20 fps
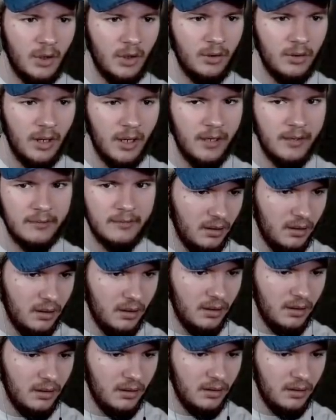Okay.
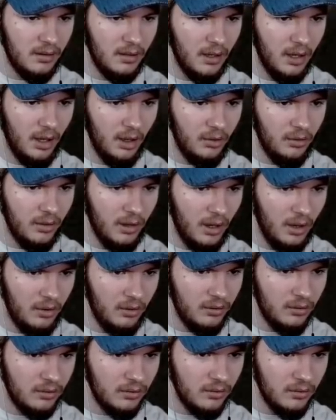Oh,
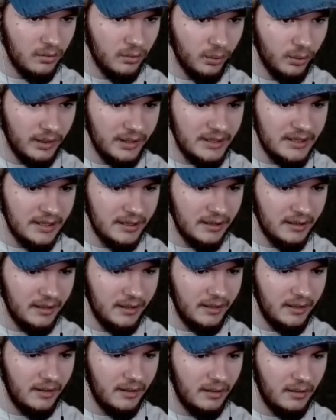oh.
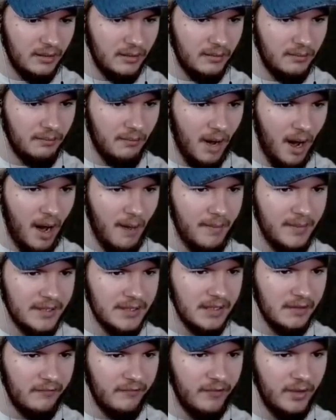Recently, Mom
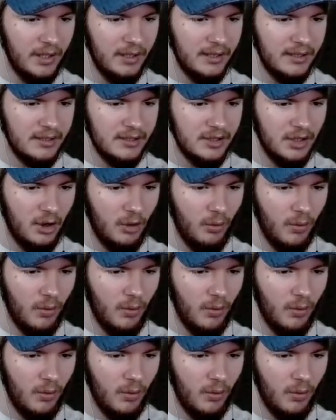isn't feeling so